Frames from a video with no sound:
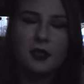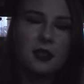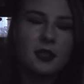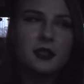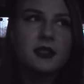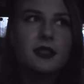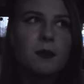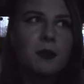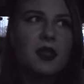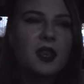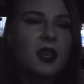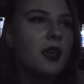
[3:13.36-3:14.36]

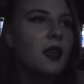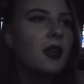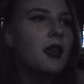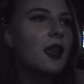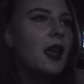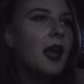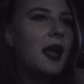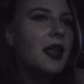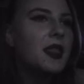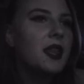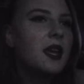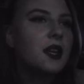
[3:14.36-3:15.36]
something. And
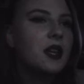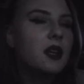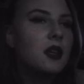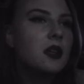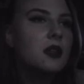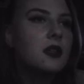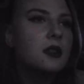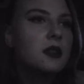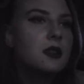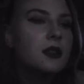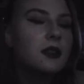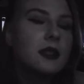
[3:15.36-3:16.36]
then
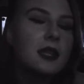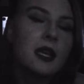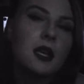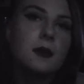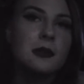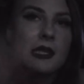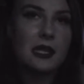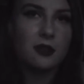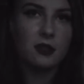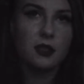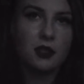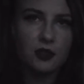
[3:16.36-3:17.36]
that comes later
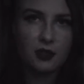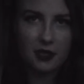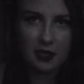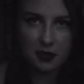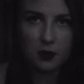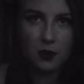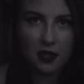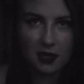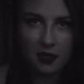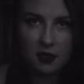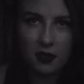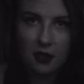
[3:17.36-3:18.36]
in the story. That's why
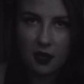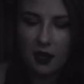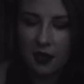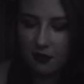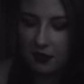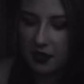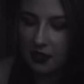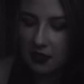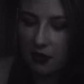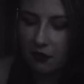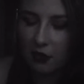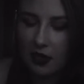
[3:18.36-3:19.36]
everything's
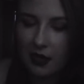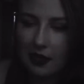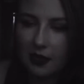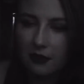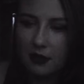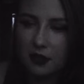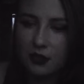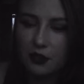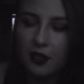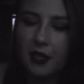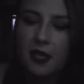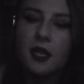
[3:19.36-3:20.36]
ironic later in the
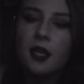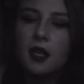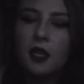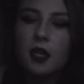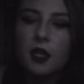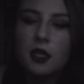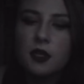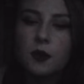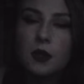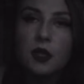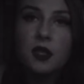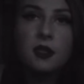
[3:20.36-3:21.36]
story. So we
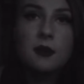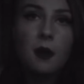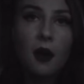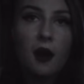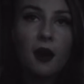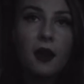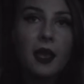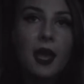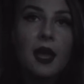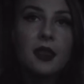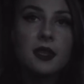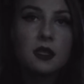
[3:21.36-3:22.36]
go to the park
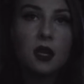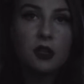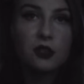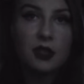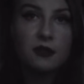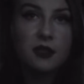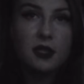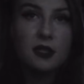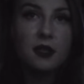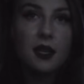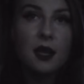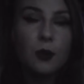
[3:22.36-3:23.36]
and this car drives in,
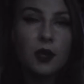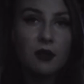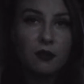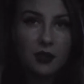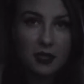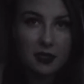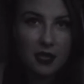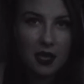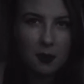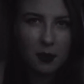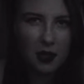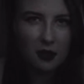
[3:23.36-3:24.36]
and we got really
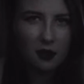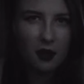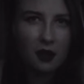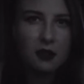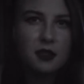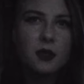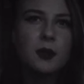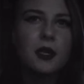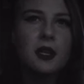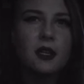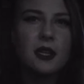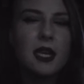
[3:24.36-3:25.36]
scared by the car, so we
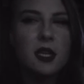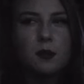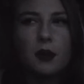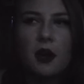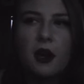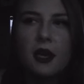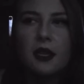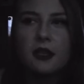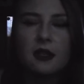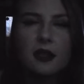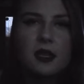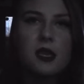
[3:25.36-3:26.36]
kind of hid behind
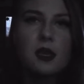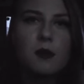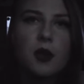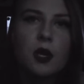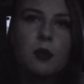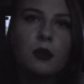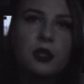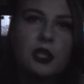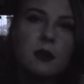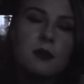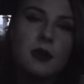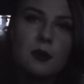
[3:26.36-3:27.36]
the Pokemon
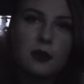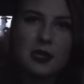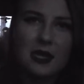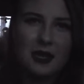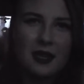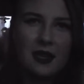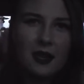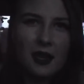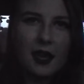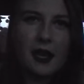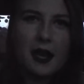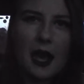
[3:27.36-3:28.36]
gym. It was like
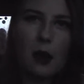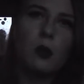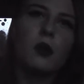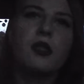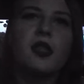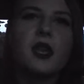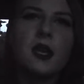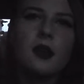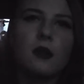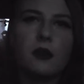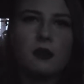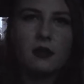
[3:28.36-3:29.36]
an owl thing,
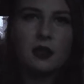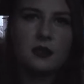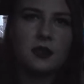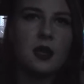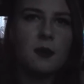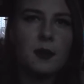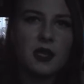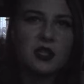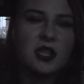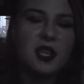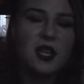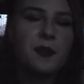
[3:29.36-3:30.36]
I'll insert picture
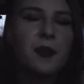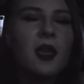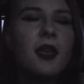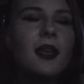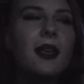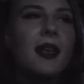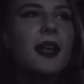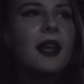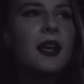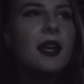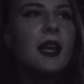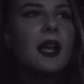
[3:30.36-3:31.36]
here.
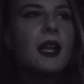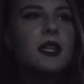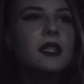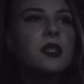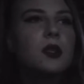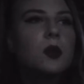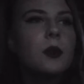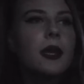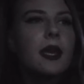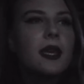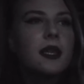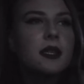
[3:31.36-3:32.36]
And we
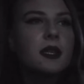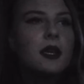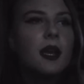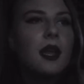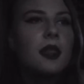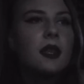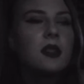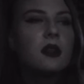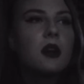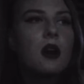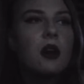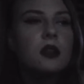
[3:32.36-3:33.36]
hid, and then the
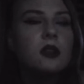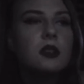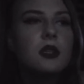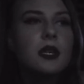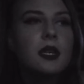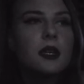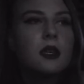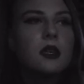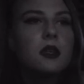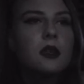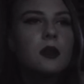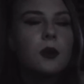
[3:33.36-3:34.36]
car looked like
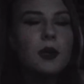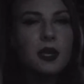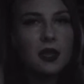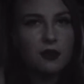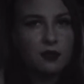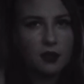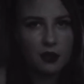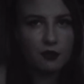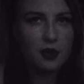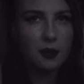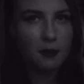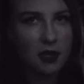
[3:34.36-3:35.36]
we waited there for like
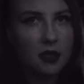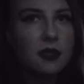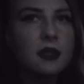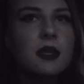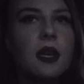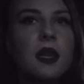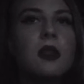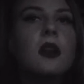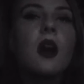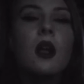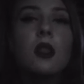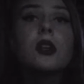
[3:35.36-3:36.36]
five minutes, and the
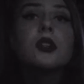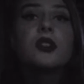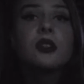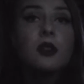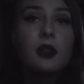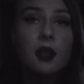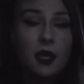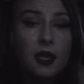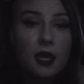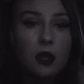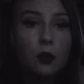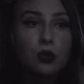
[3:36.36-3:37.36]
car looked like
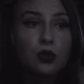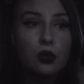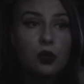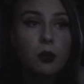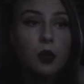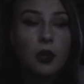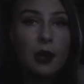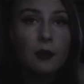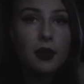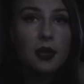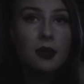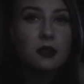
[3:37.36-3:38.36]
it was gonna pull out
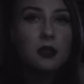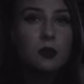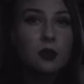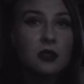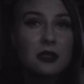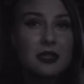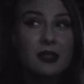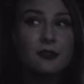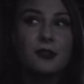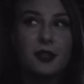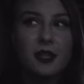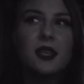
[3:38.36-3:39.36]
again, so we were just like,
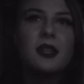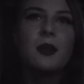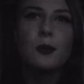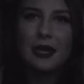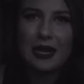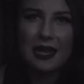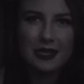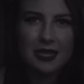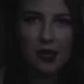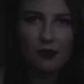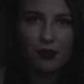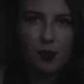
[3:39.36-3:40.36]
fuck it, and we legged
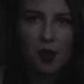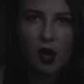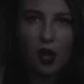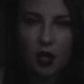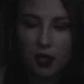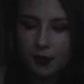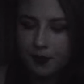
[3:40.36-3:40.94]
out of the park.